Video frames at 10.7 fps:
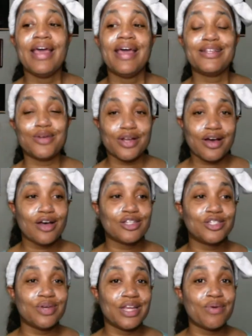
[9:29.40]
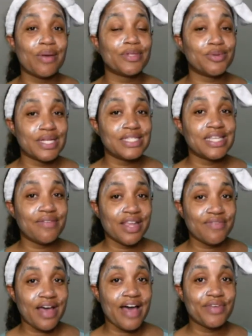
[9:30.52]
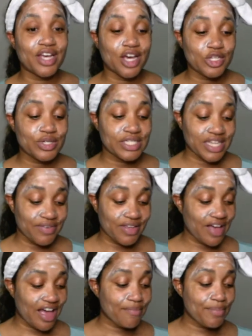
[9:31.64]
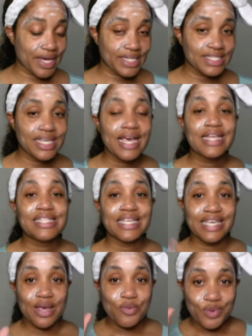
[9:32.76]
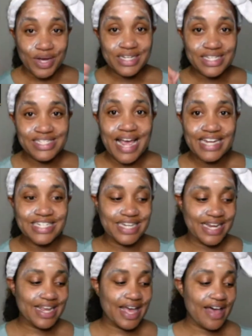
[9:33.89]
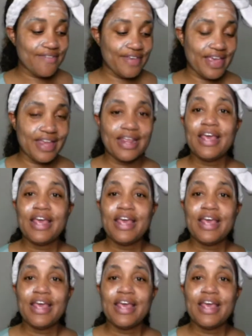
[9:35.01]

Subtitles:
It's going to cost you anywhere between $75 and $175 to get one session of it.